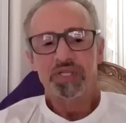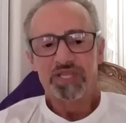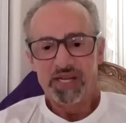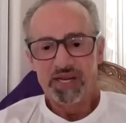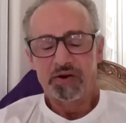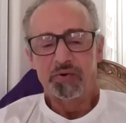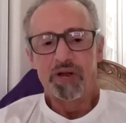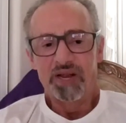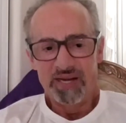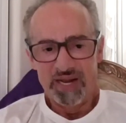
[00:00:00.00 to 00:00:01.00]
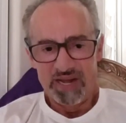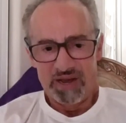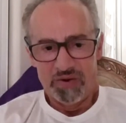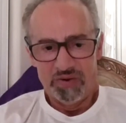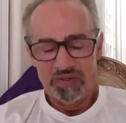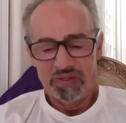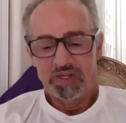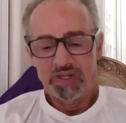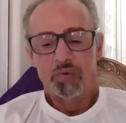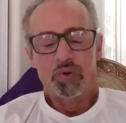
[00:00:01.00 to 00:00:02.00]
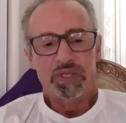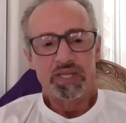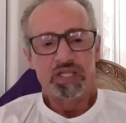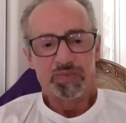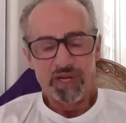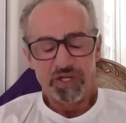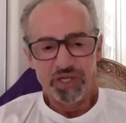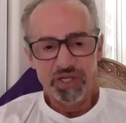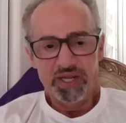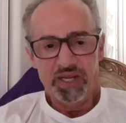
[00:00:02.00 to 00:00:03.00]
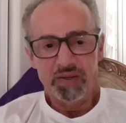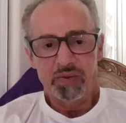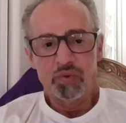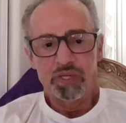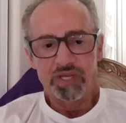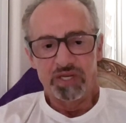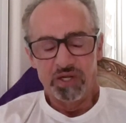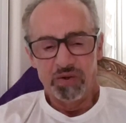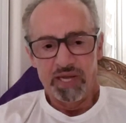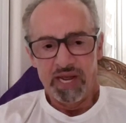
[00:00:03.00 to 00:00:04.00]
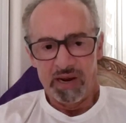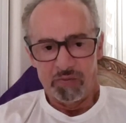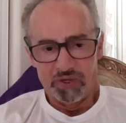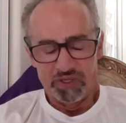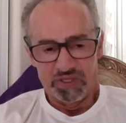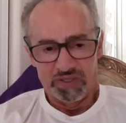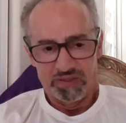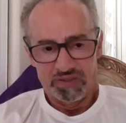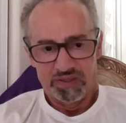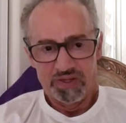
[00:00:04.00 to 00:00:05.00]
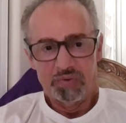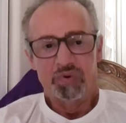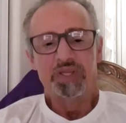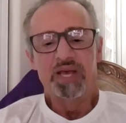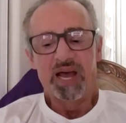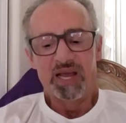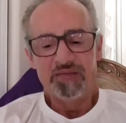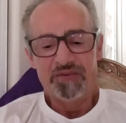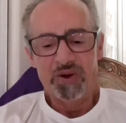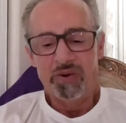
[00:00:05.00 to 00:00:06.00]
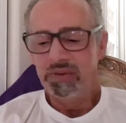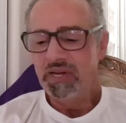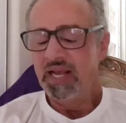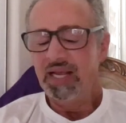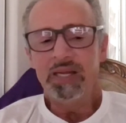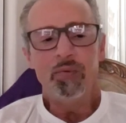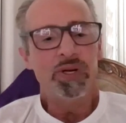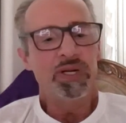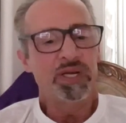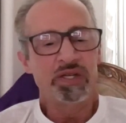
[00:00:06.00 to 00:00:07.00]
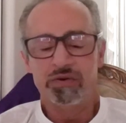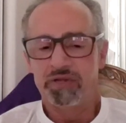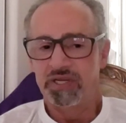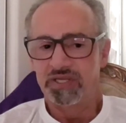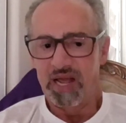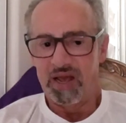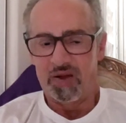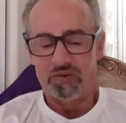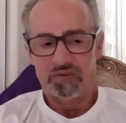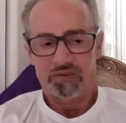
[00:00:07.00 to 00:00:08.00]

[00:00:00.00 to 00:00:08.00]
is here right now, especially with the new cameras, with the iPhone. Anyone can do this now.